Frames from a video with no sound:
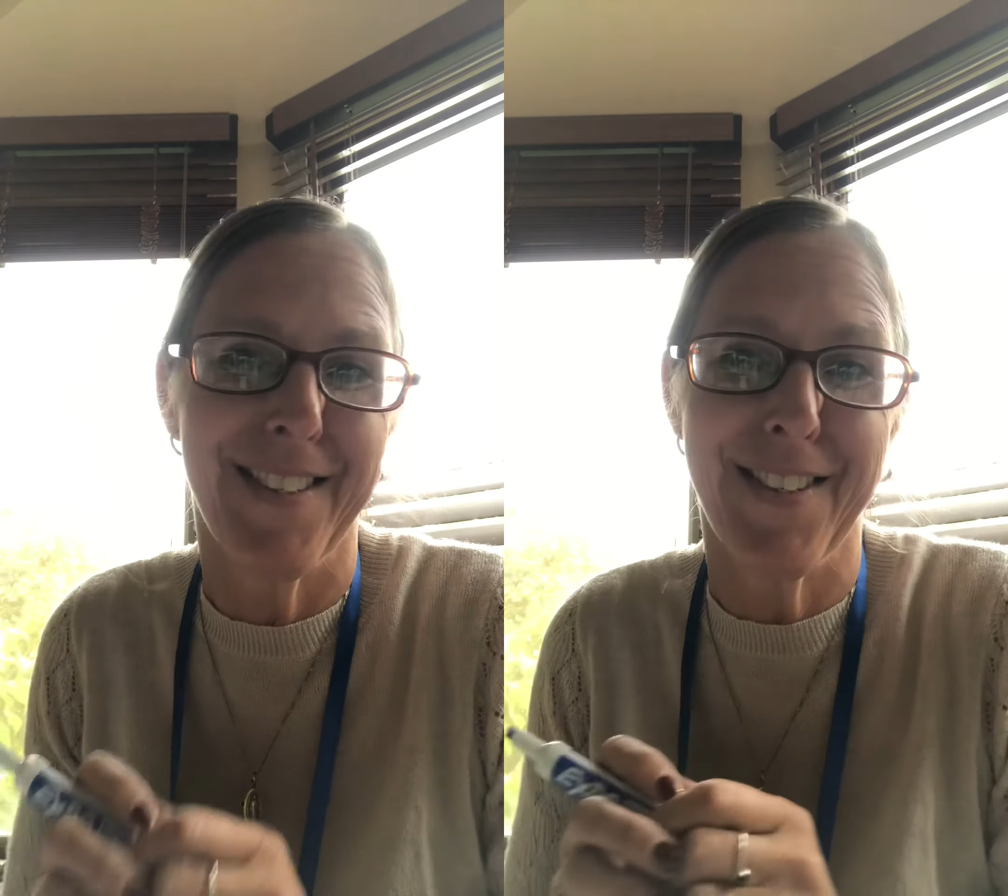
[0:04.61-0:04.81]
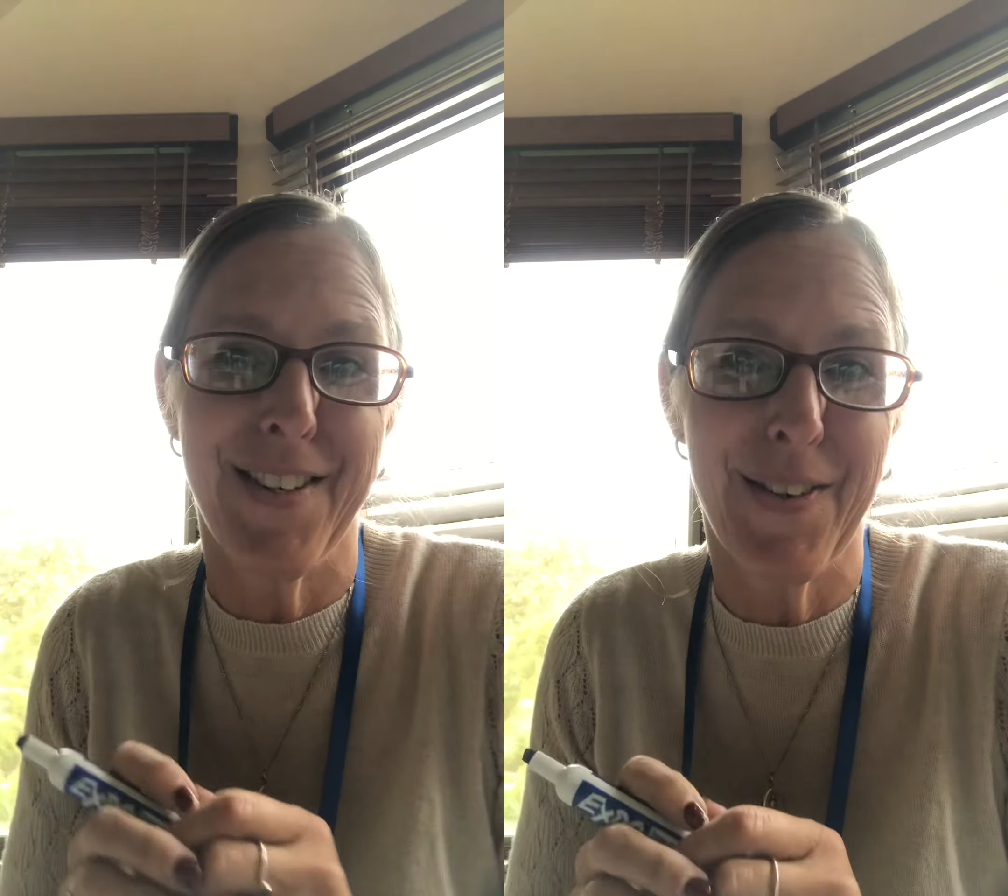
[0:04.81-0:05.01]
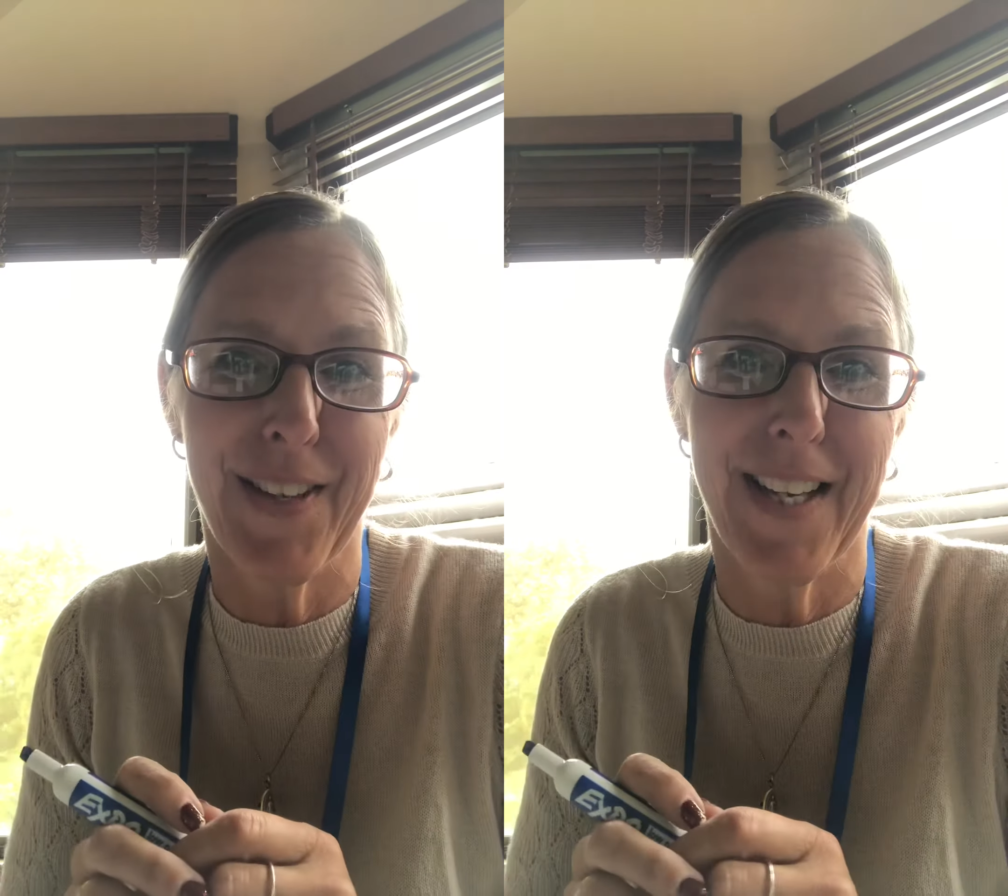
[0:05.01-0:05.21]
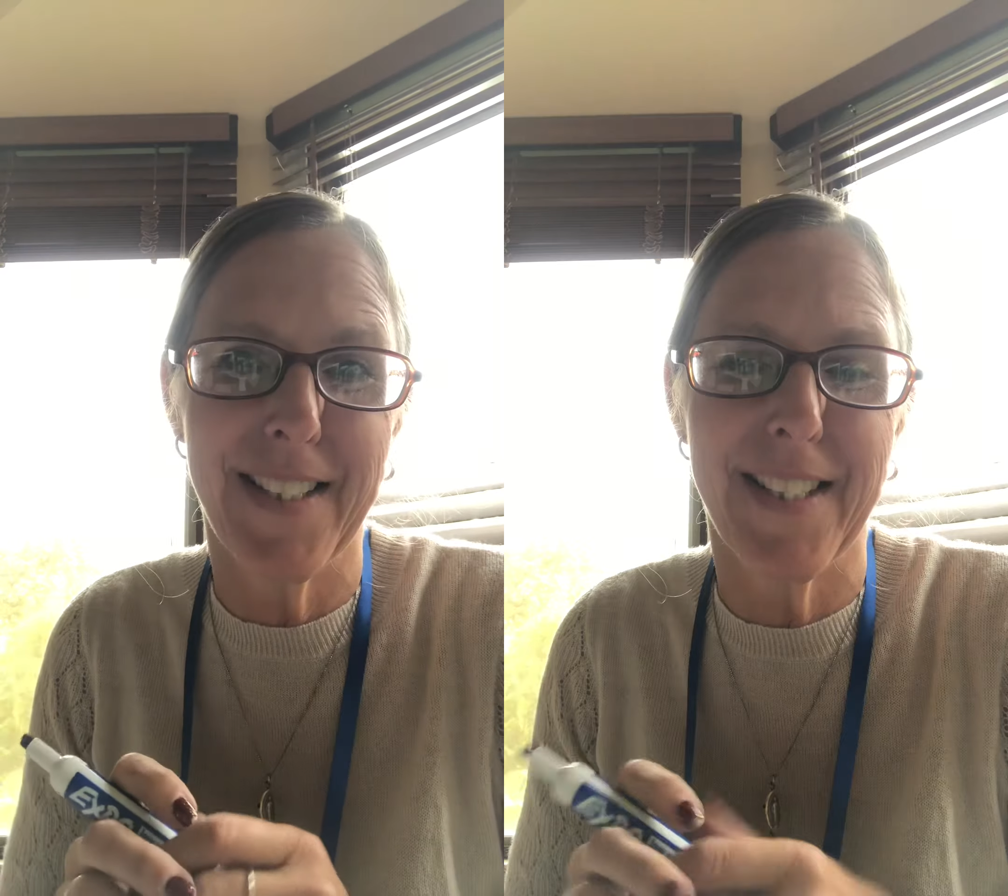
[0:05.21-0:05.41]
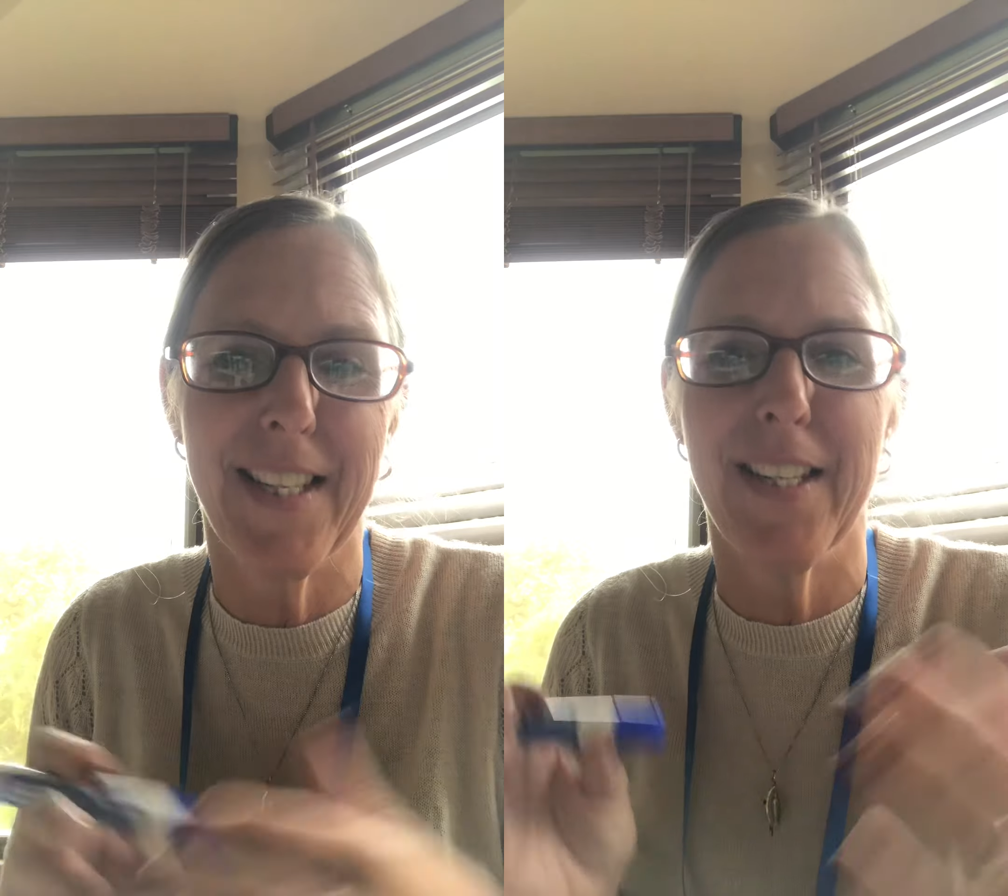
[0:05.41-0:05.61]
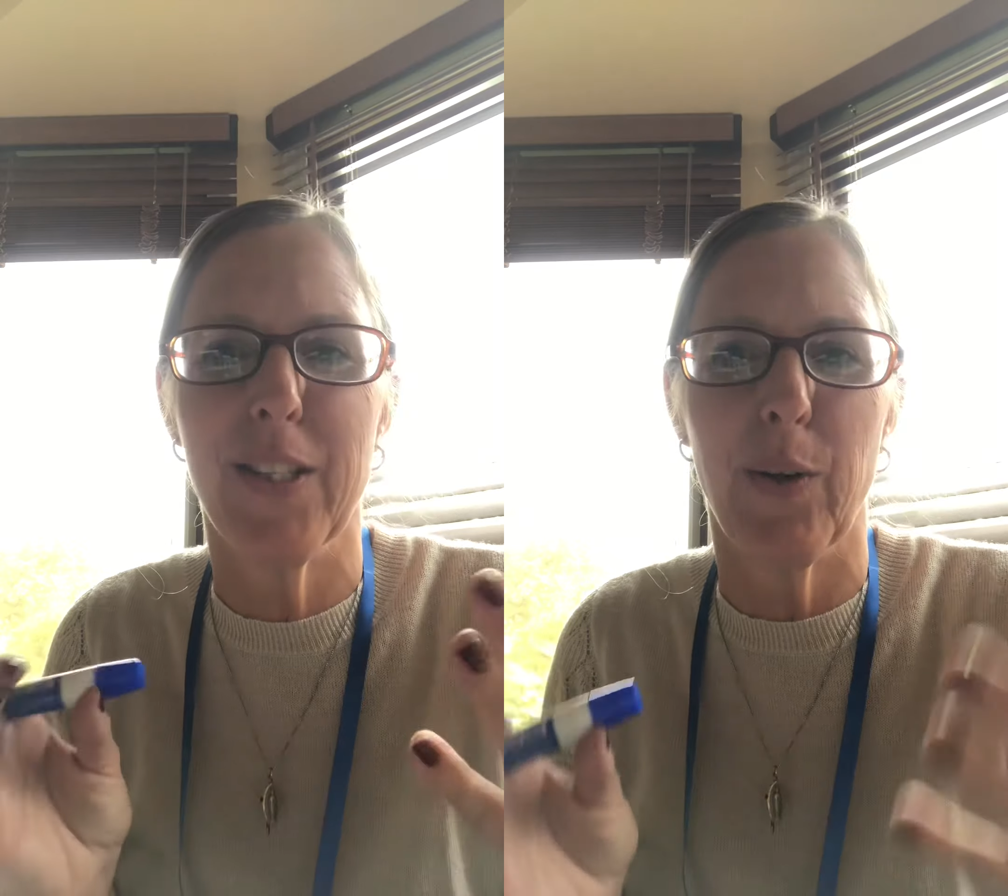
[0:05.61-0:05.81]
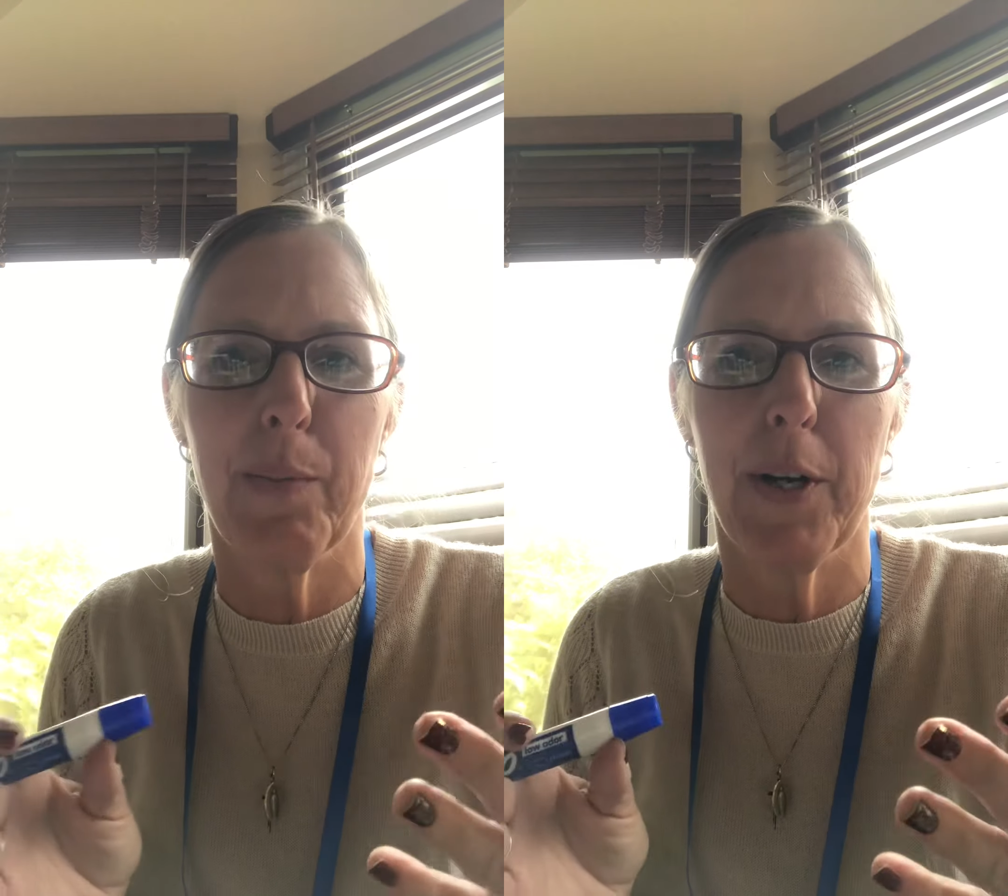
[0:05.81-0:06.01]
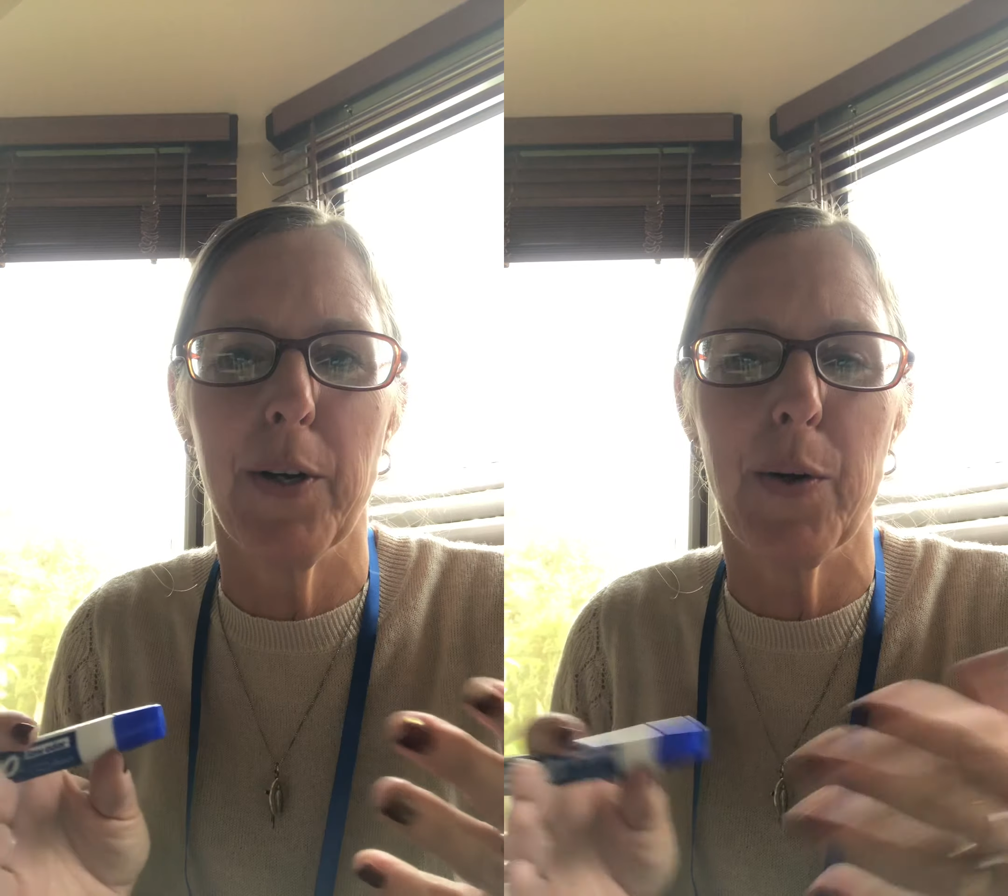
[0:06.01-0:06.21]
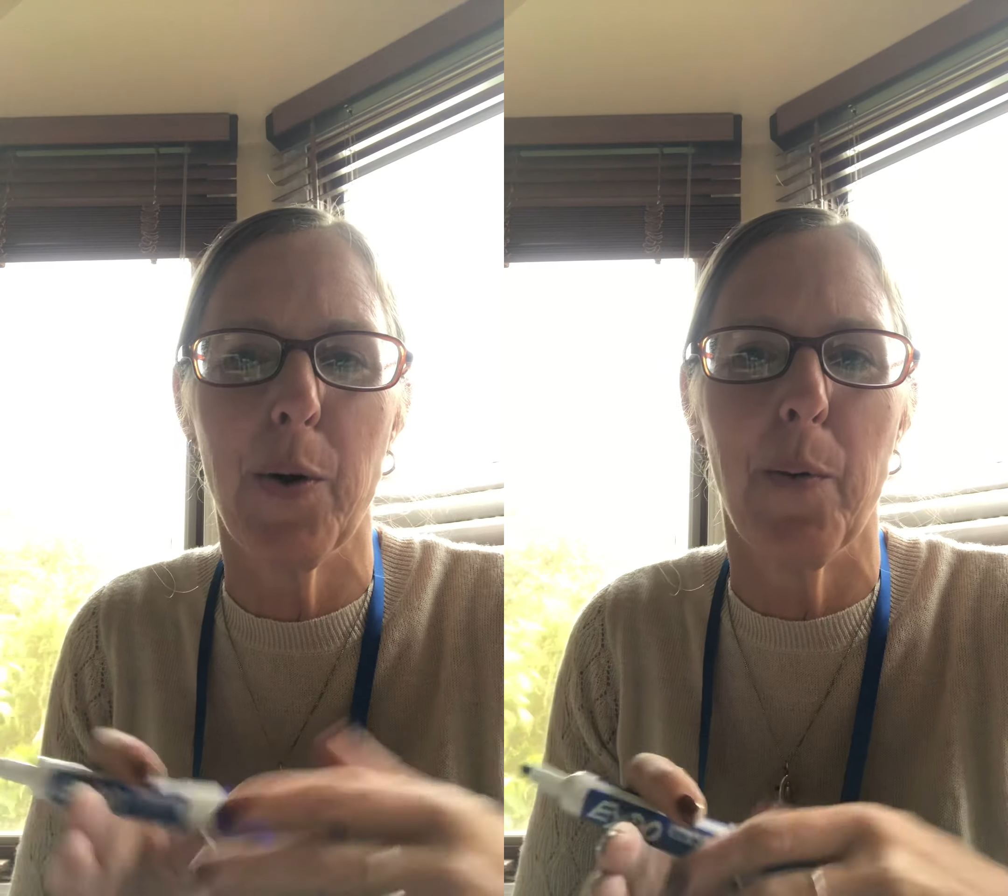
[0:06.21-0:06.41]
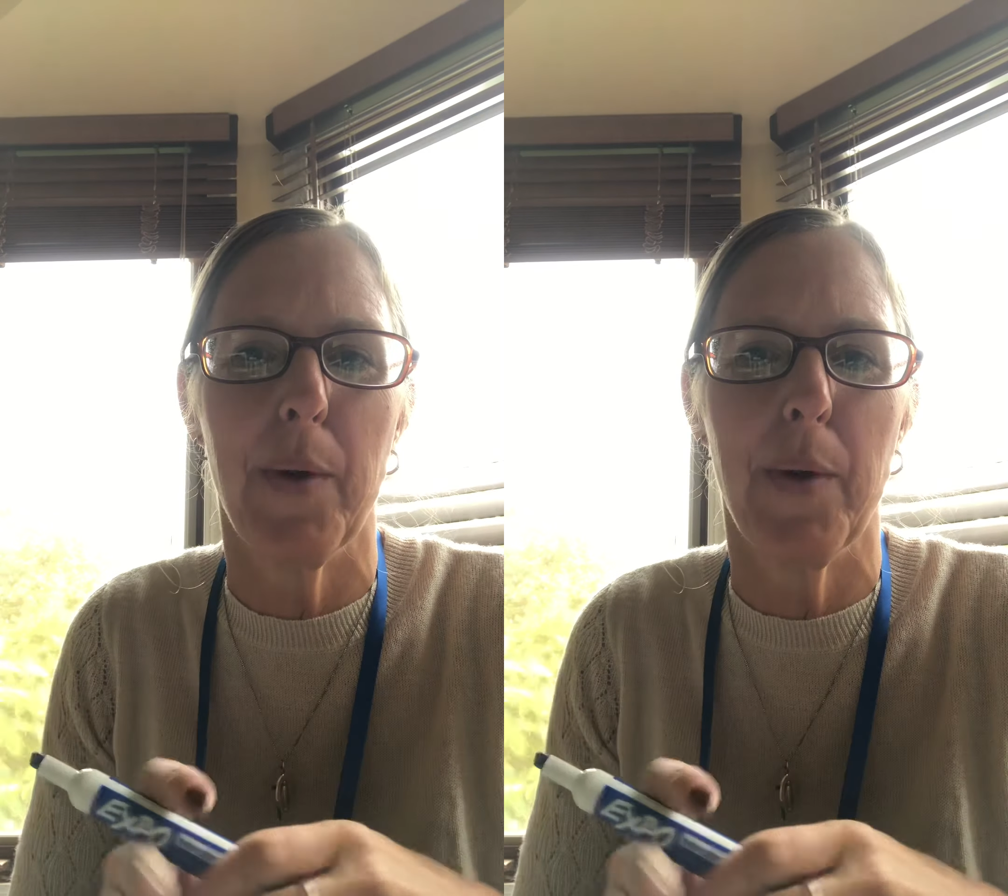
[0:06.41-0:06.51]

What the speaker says: No class today, so I'm here at home